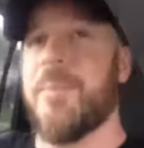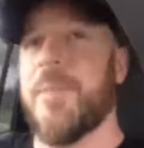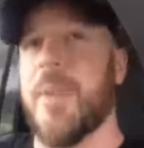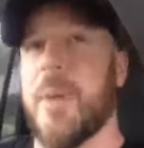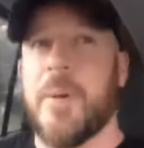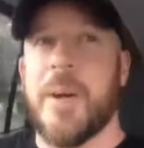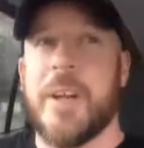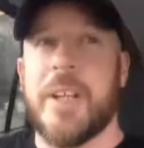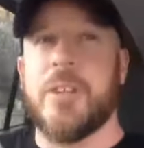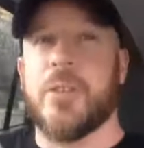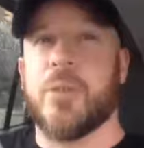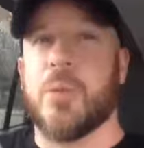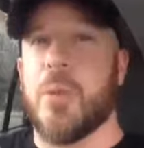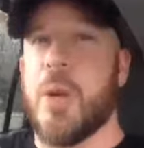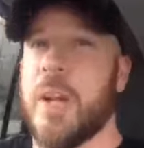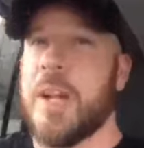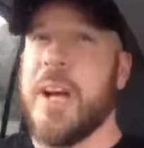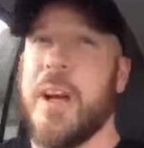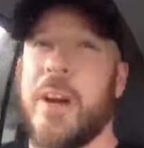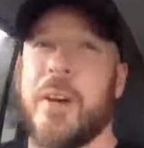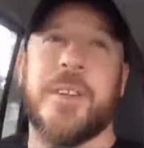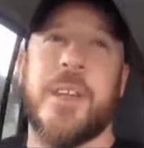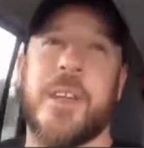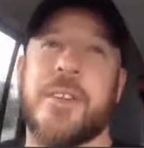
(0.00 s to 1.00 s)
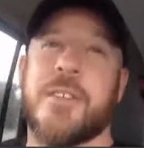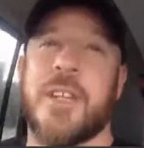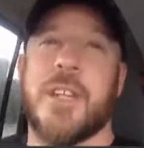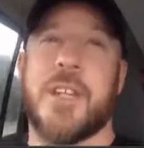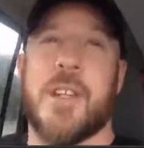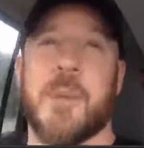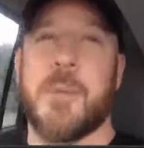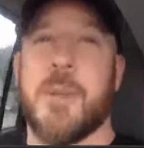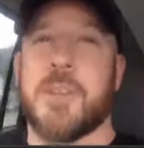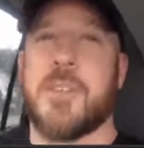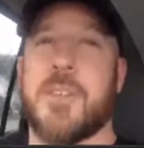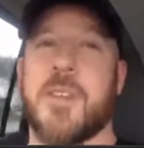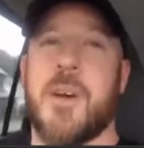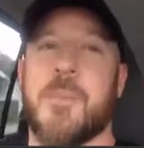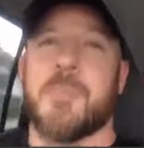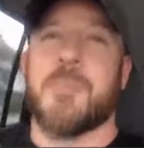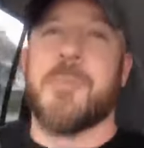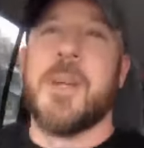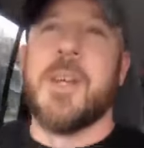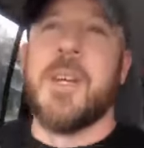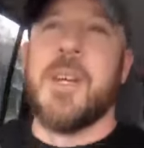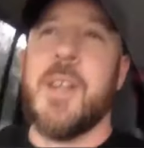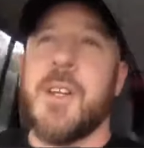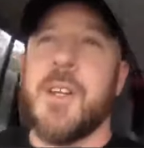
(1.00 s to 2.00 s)
the money's run out unless they come to some
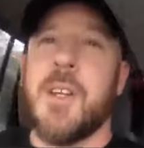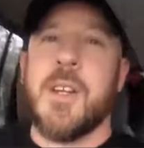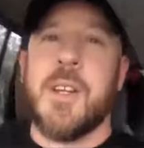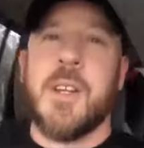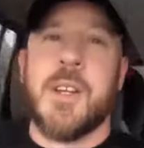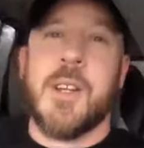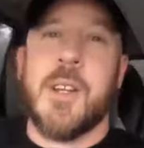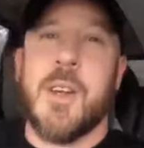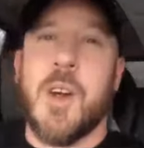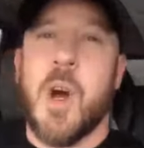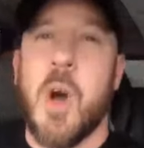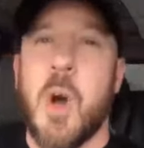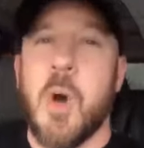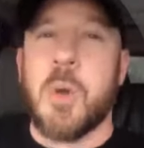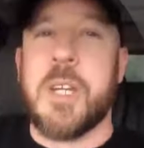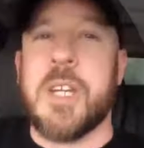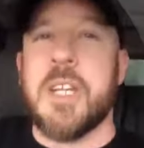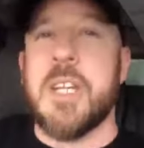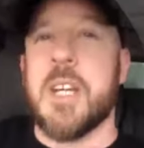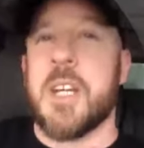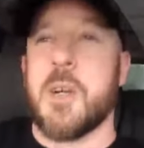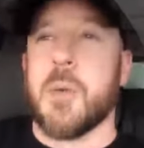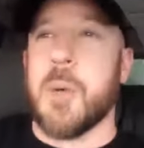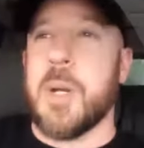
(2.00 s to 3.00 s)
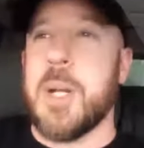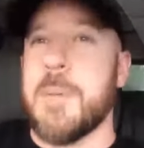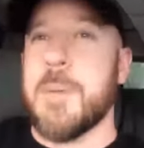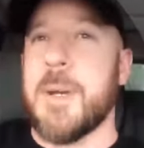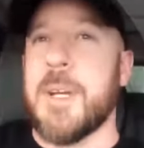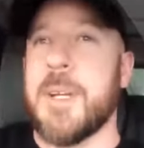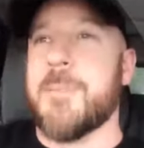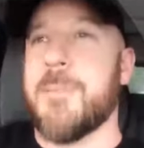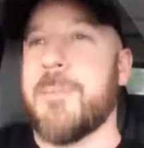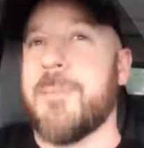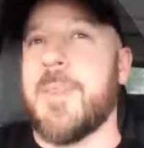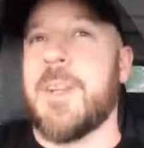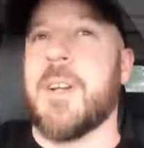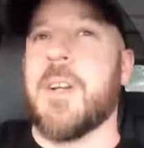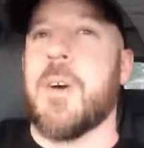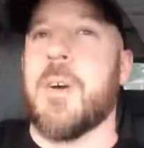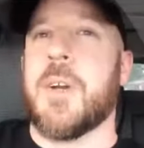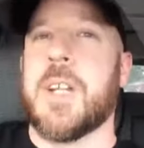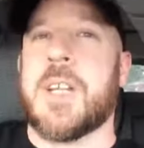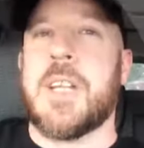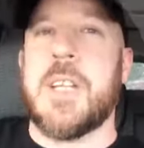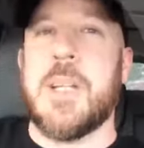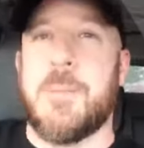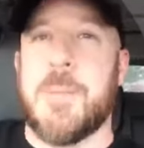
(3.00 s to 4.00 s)
hokey agreement, you know,
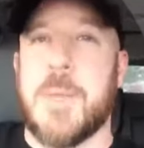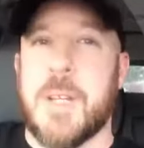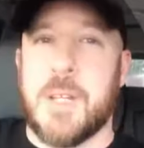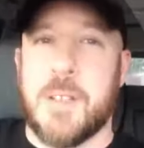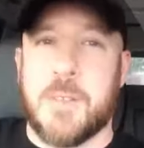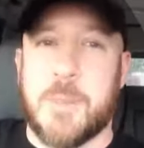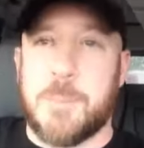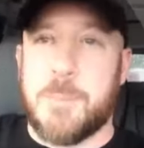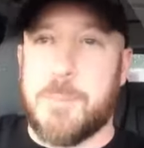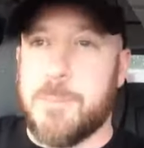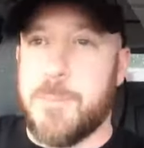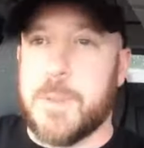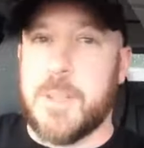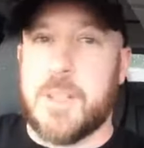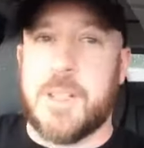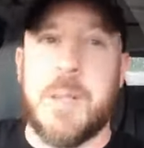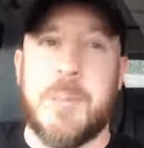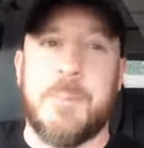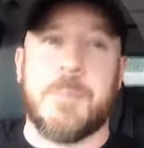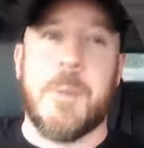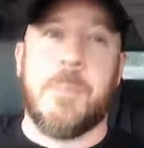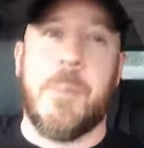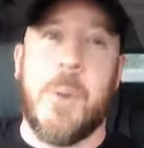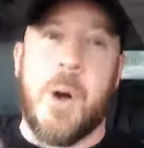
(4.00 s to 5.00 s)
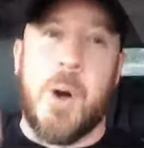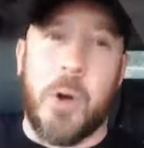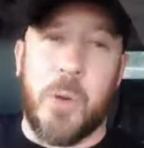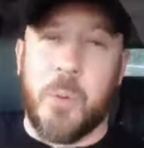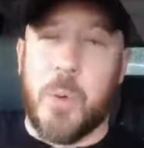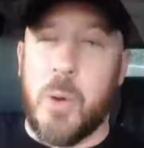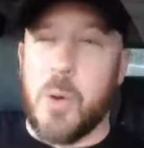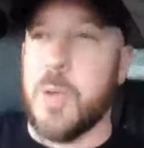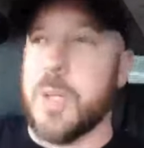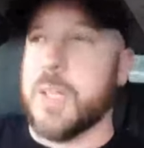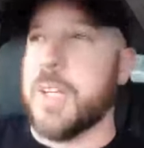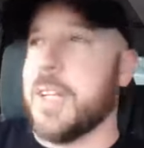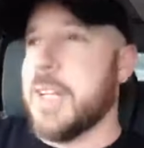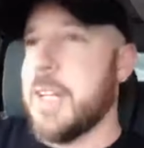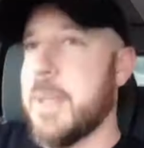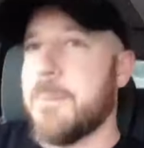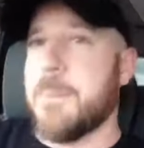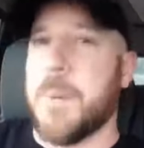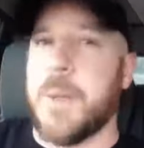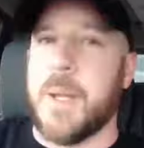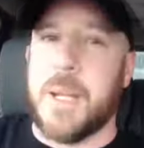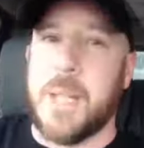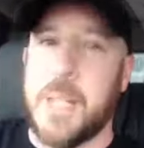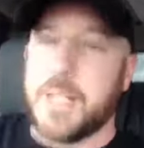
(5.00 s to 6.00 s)
to keep things to keep the ball rolling and
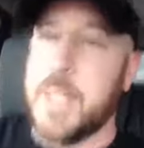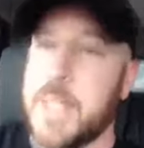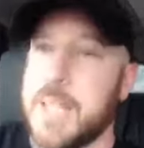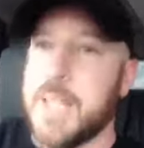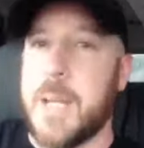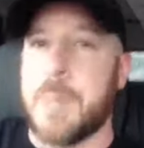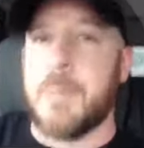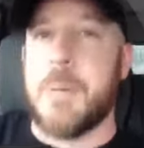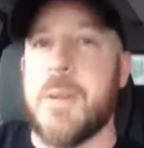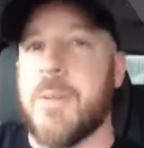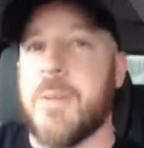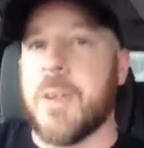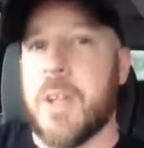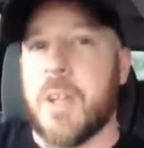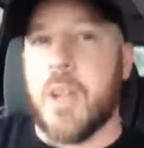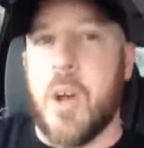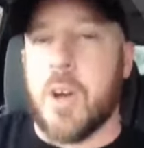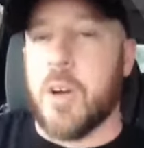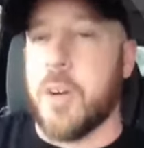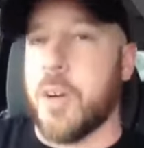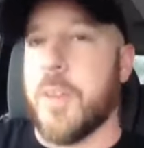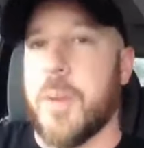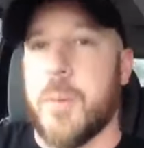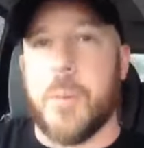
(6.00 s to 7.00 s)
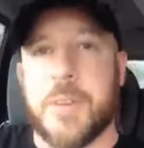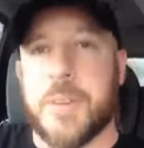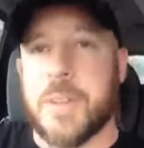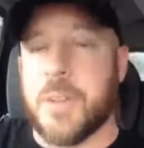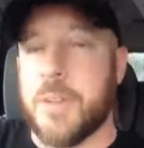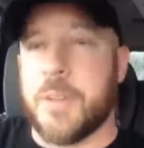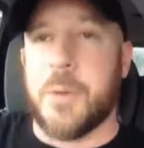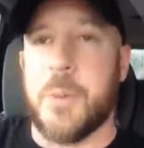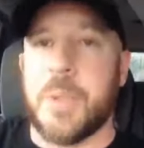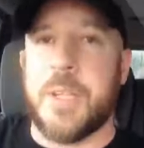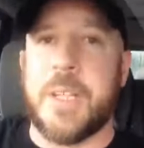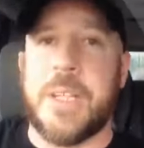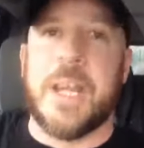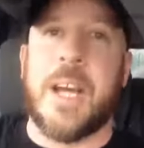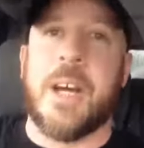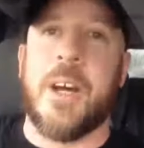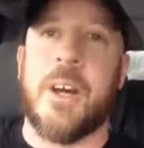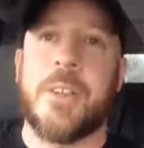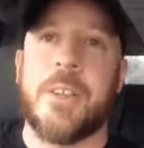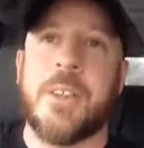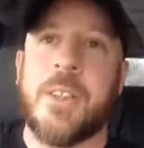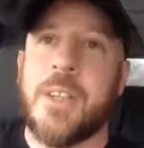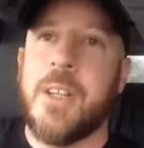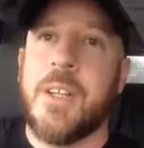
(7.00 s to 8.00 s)
keep playing the game even longer than what they're doing
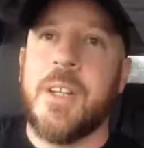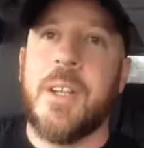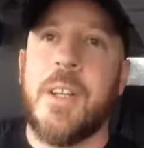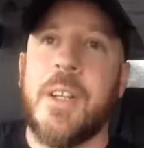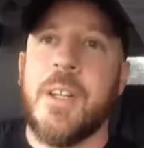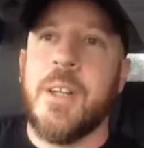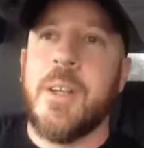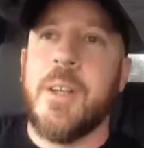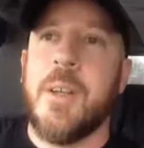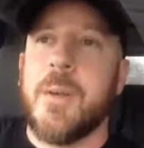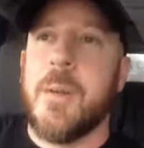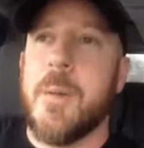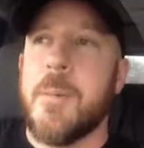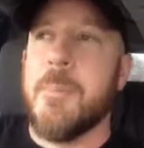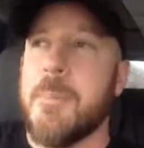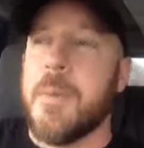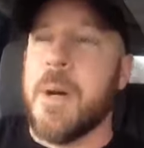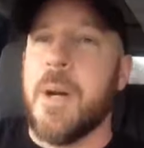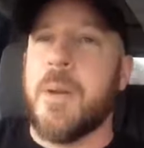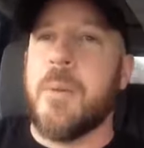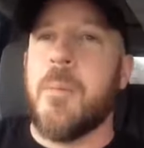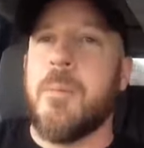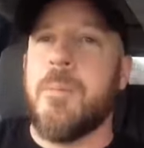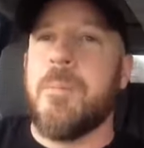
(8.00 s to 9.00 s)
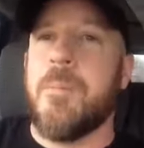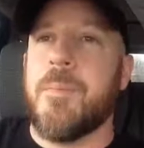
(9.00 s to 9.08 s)
now. But